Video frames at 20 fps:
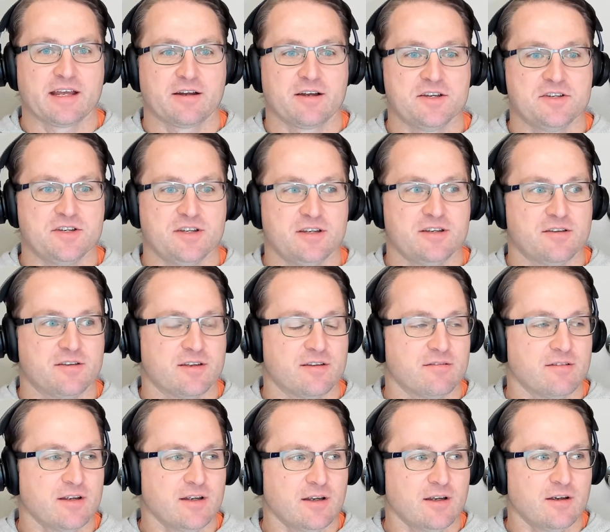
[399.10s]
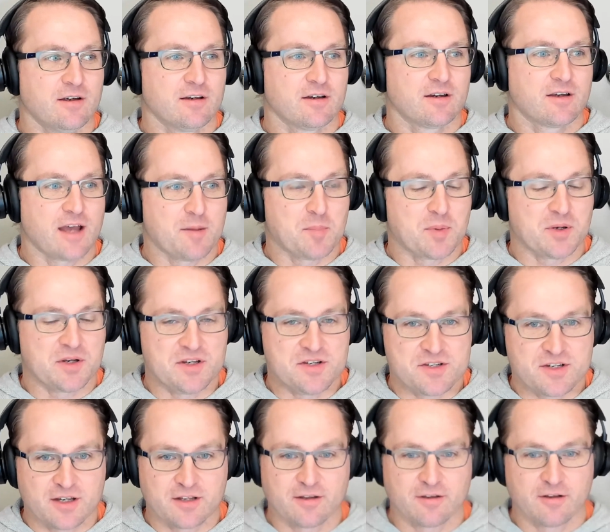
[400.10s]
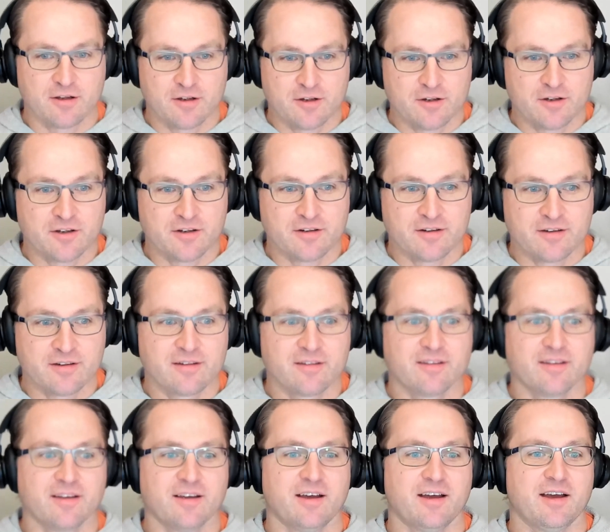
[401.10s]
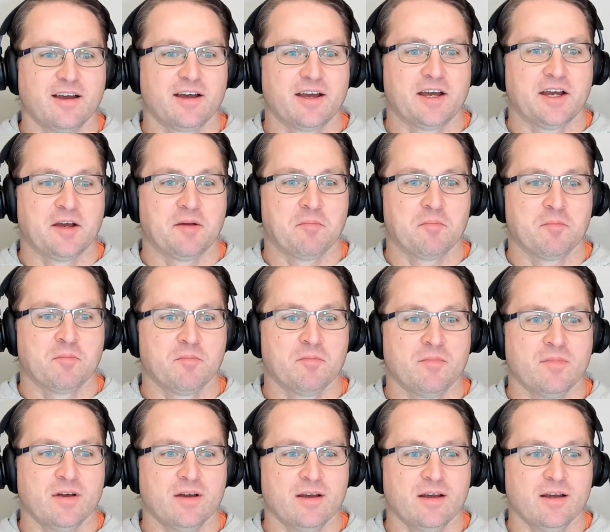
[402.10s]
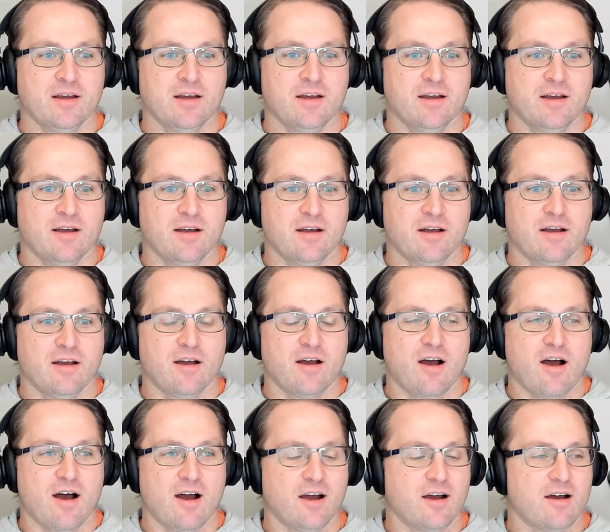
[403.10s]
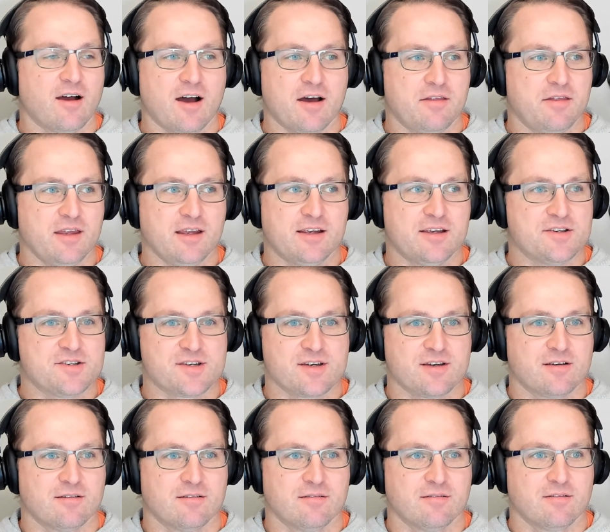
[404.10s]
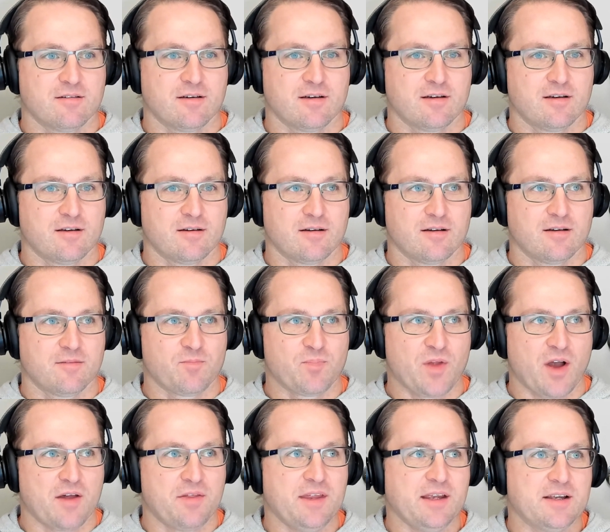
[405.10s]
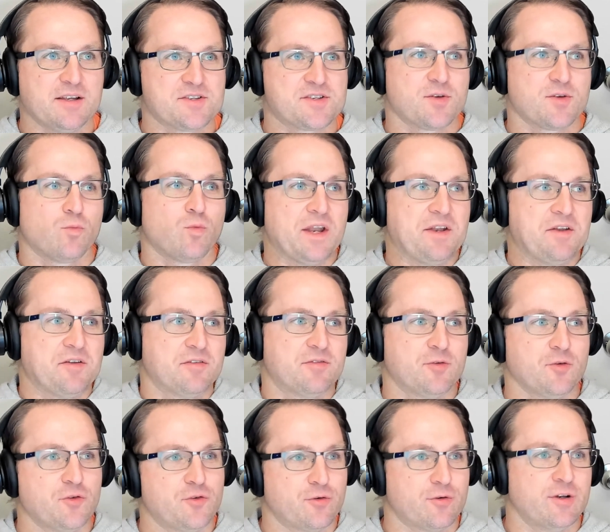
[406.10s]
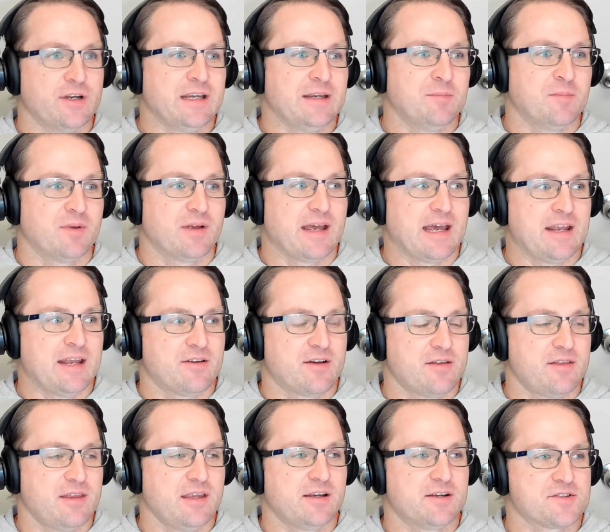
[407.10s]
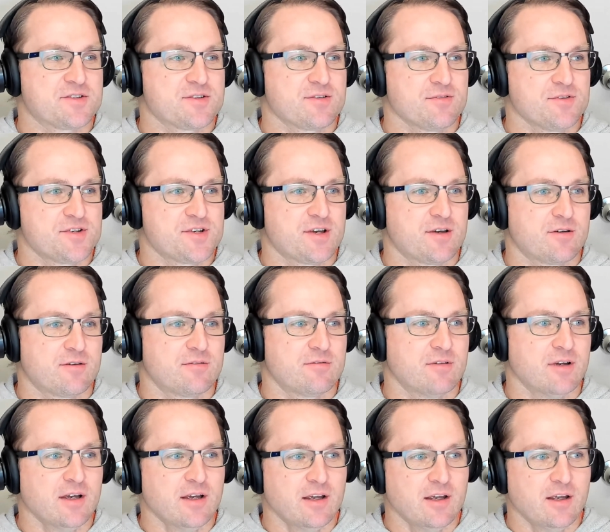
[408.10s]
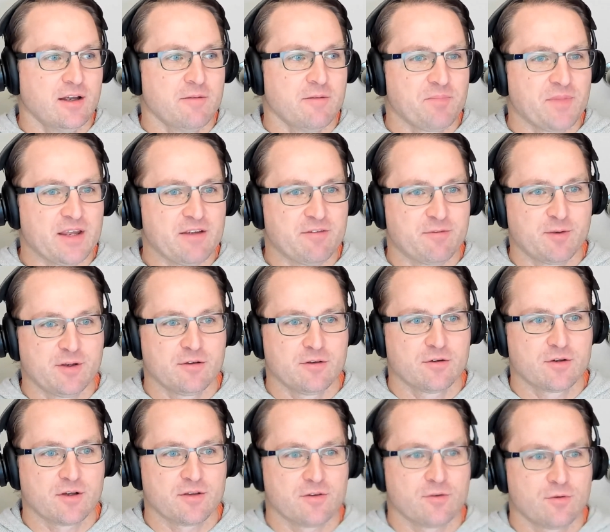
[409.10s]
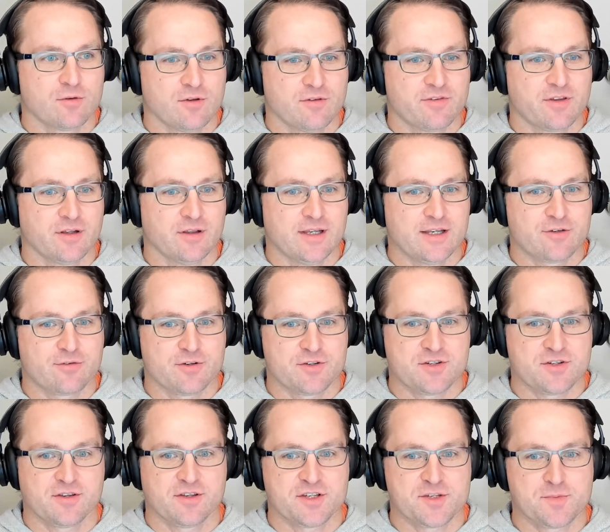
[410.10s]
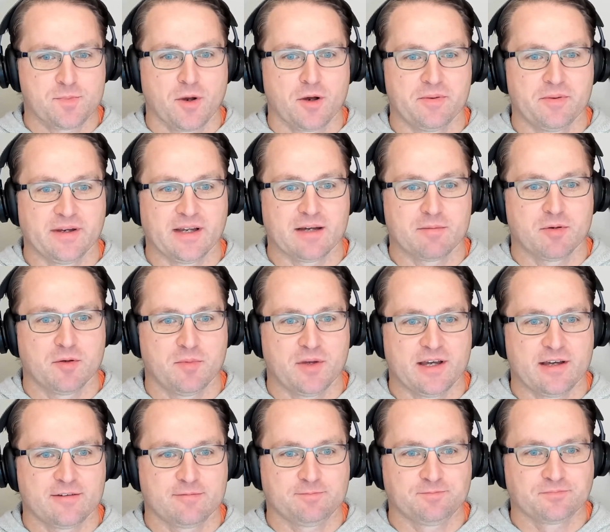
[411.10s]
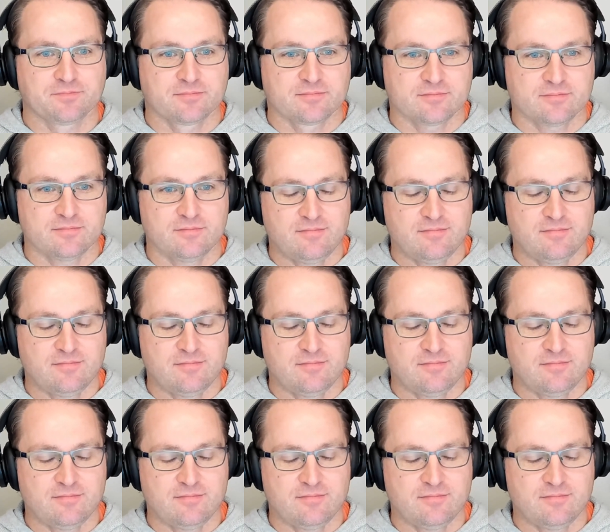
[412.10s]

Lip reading: that idea that companies can learn, um, I think I think it's a wonderful dream, and I think it's also, if we look at all of the literature that's popping up about